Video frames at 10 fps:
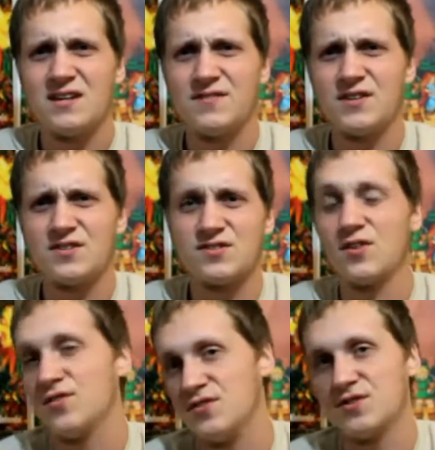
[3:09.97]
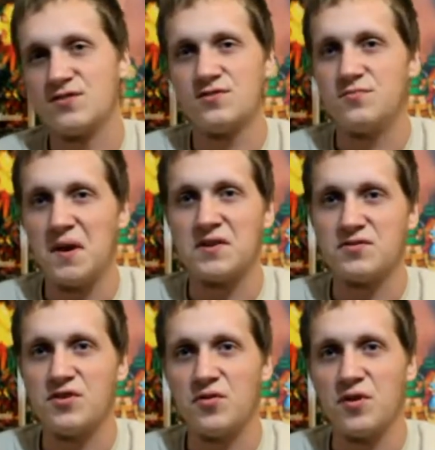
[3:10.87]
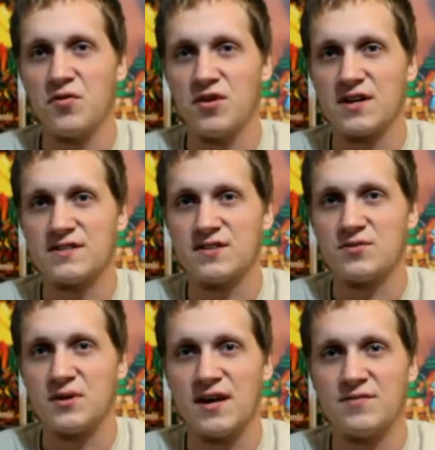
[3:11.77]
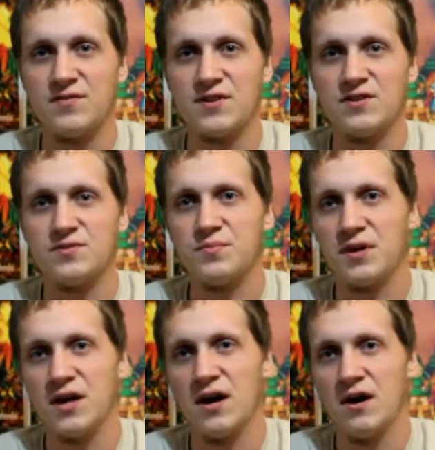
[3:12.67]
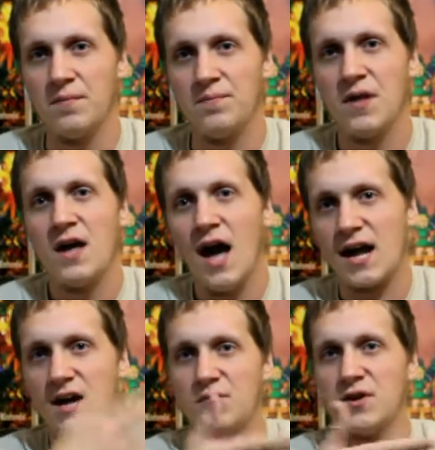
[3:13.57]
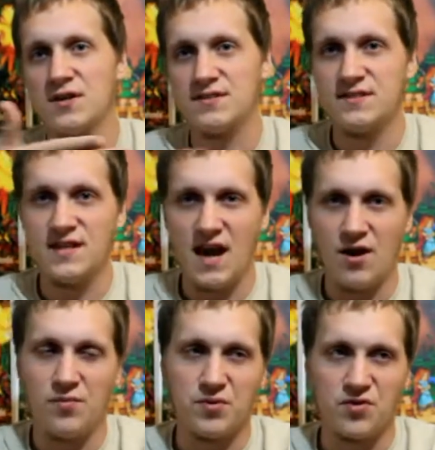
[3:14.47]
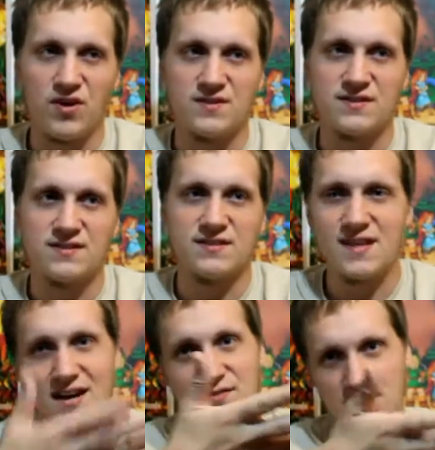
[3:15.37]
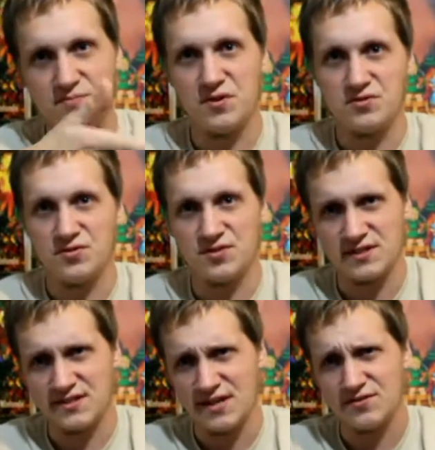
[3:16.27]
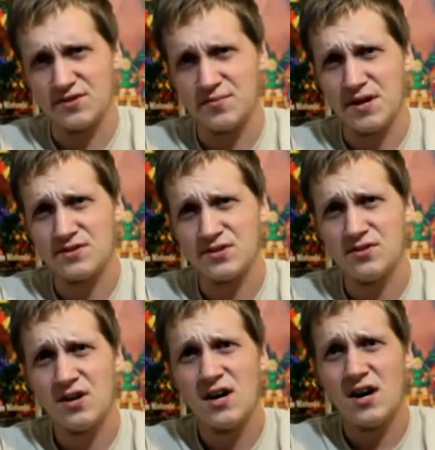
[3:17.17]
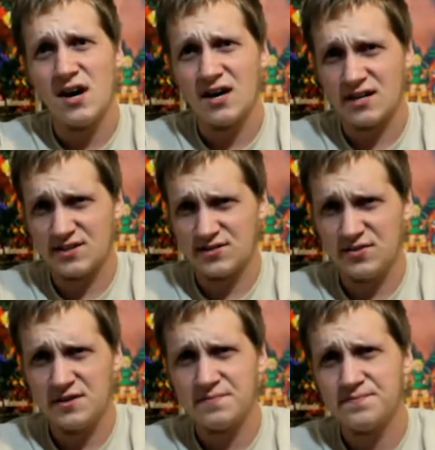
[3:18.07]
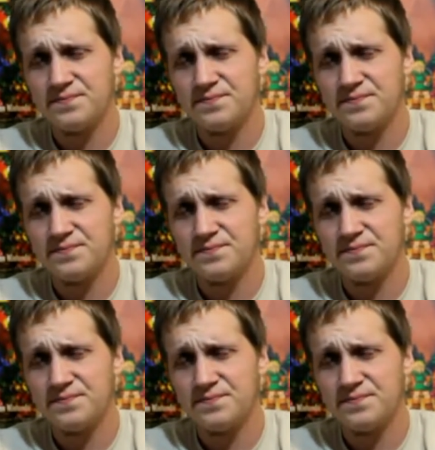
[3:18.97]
to finish this, or just Banjo-Tooie really, because that's the one I have to finish. But I kind of want to see how it progresses. It's kind of the spiritual successor to Banjo-Kazooie.